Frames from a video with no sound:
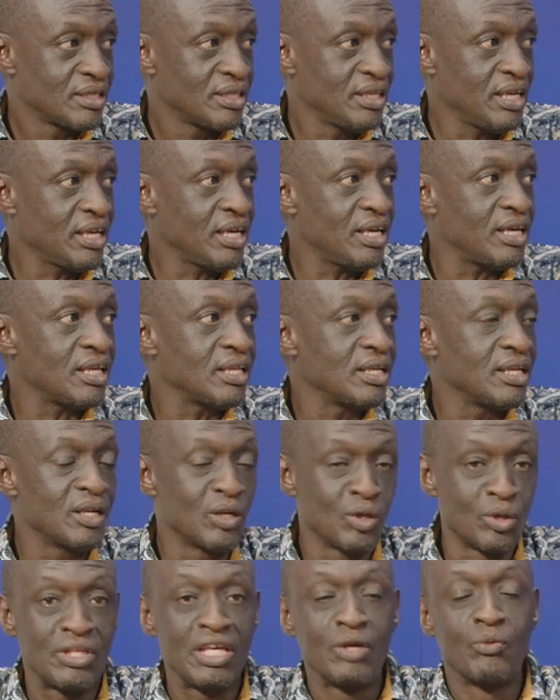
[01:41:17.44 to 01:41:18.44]

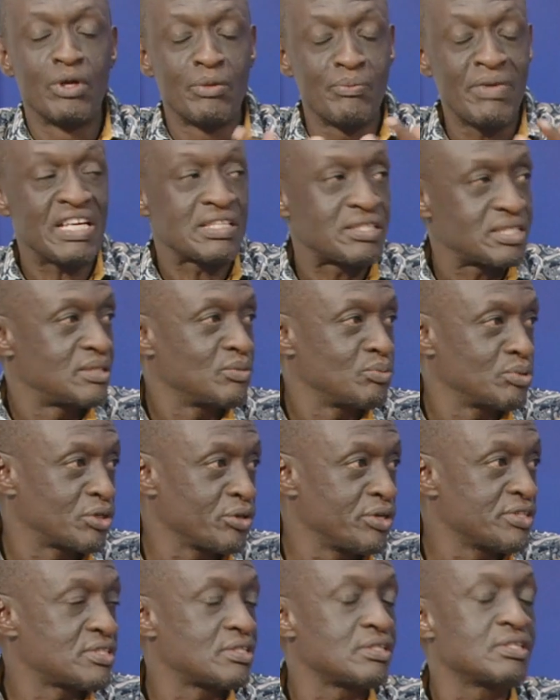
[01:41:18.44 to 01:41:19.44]
We must,
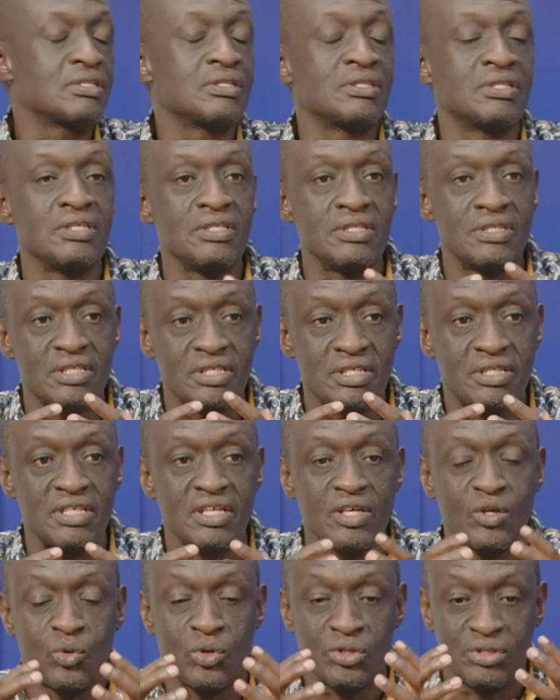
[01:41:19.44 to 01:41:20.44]
because
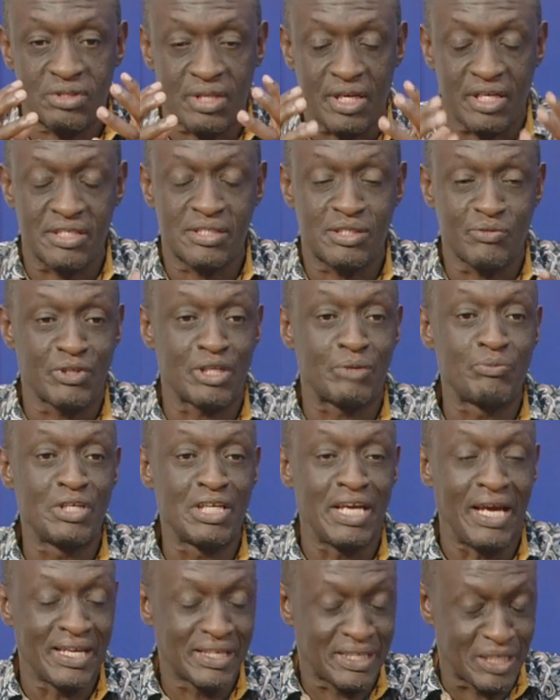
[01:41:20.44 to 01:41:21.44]
the
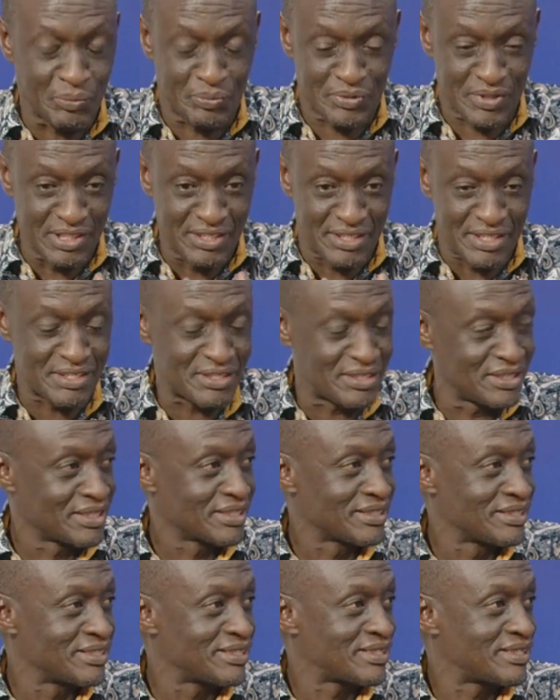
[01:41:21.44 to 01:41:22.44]
37, I keep
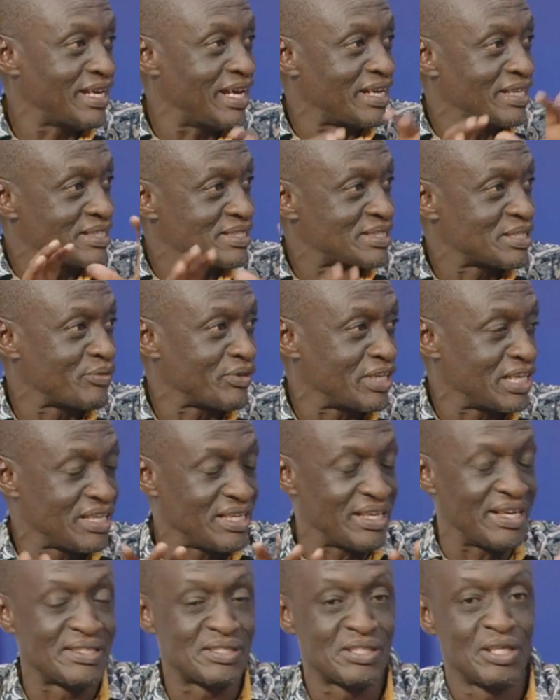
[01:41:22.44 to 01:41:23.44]
insisting, this 37
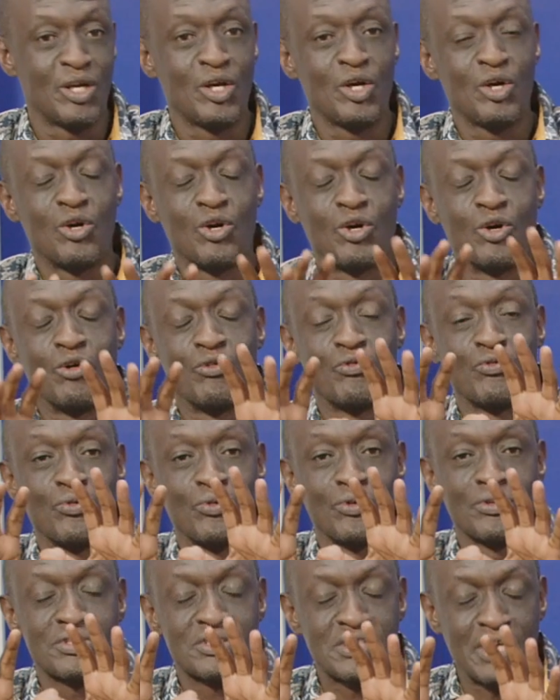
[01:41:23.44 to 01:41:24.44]
years of
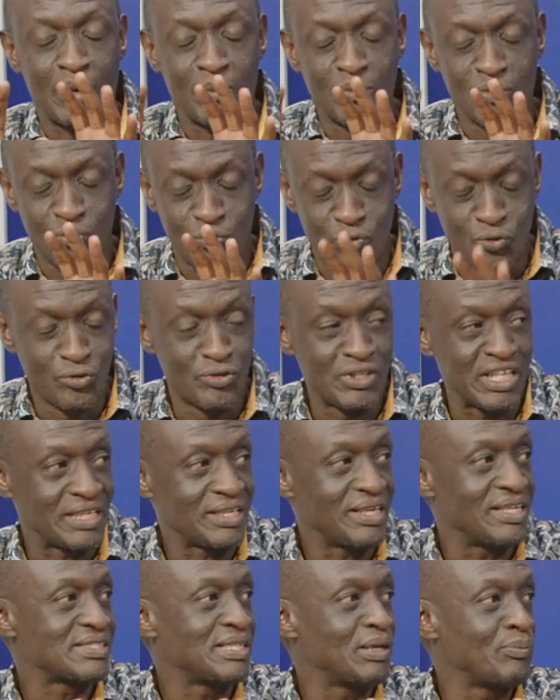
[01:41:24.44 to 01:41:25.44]
some good
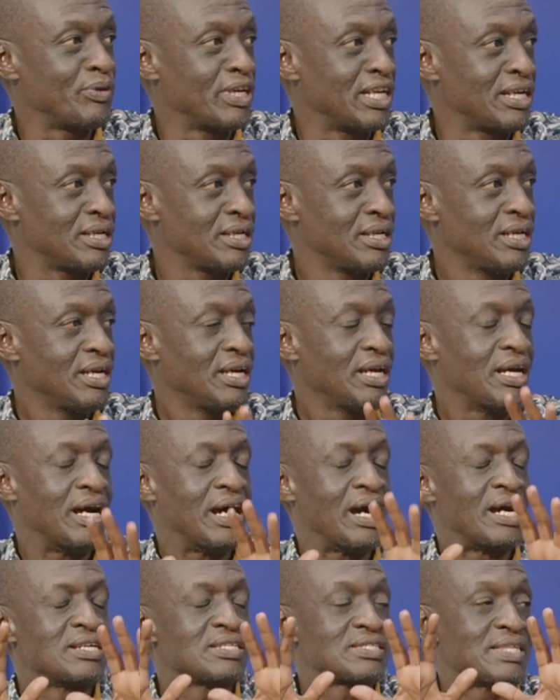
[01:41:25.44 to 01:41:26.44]
that has happened
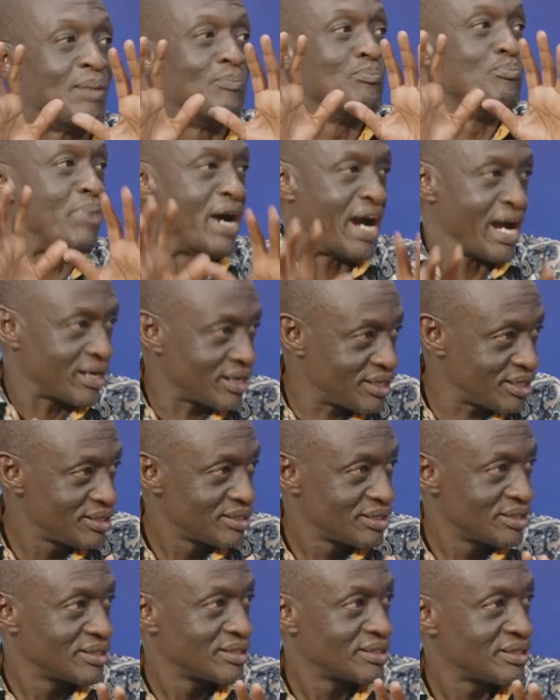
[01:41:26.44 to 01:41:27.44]
and some bad
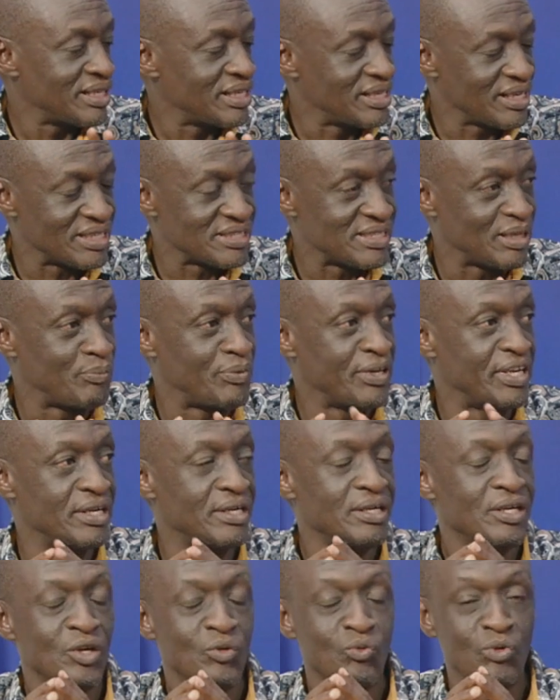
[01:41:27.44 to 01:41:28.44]
that has
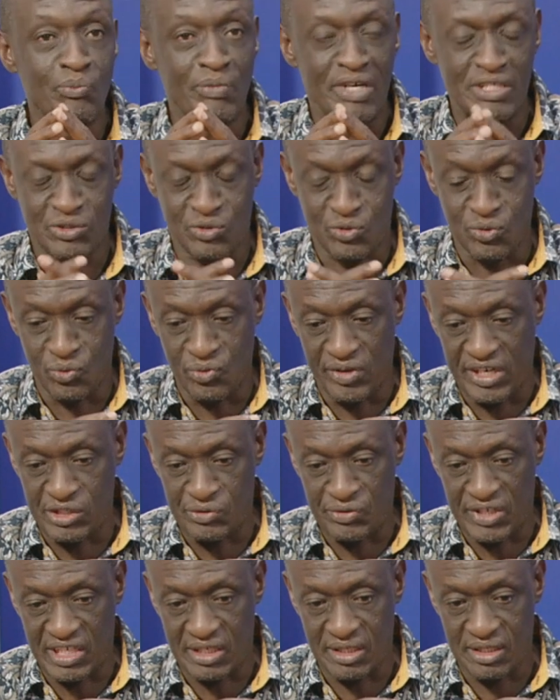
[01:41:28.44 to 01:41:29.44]
happened, we must
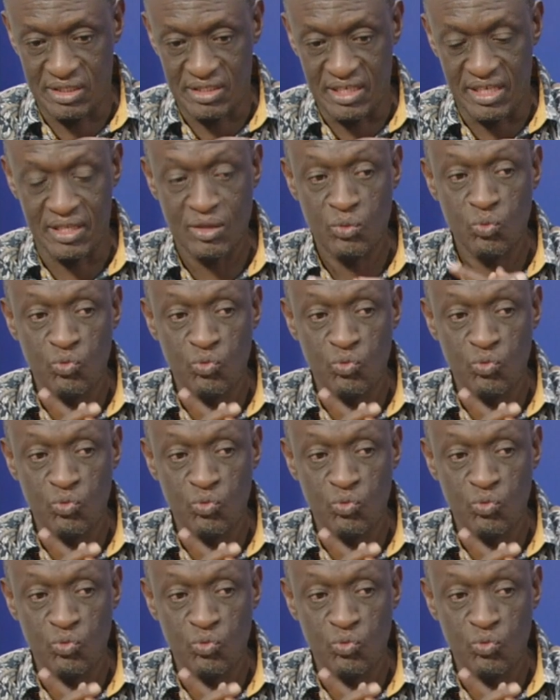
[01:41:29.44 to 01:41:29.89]
congratulate each other.